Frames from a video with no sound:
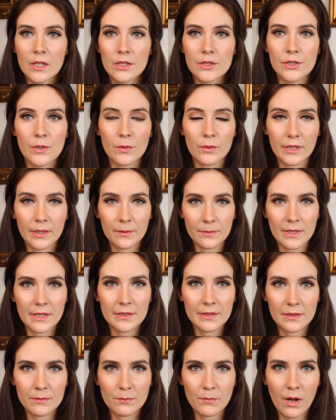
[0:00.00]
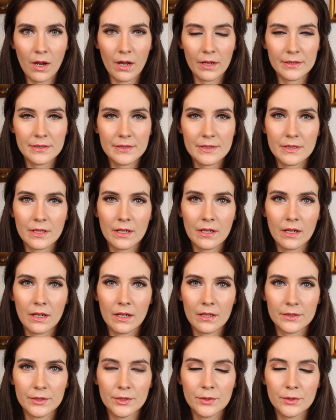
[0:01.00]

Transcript: So keep that in mind. Uh,